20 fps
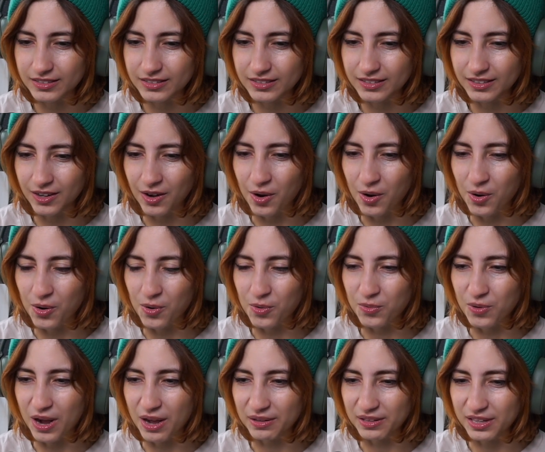Oh
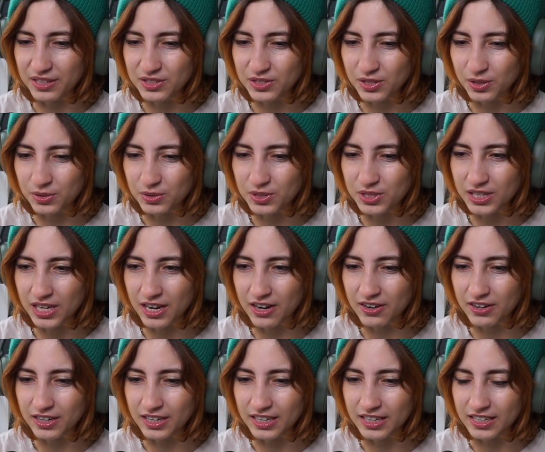wow, that's so
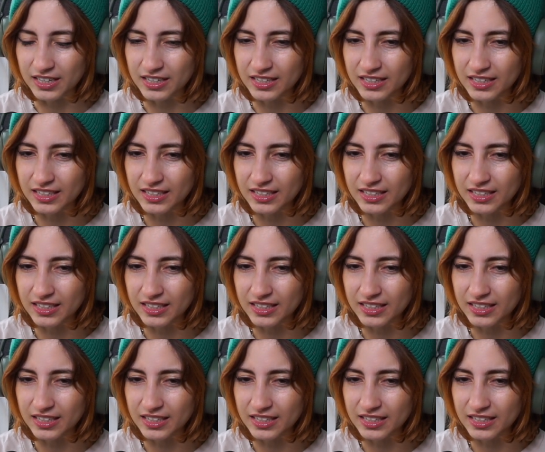scary.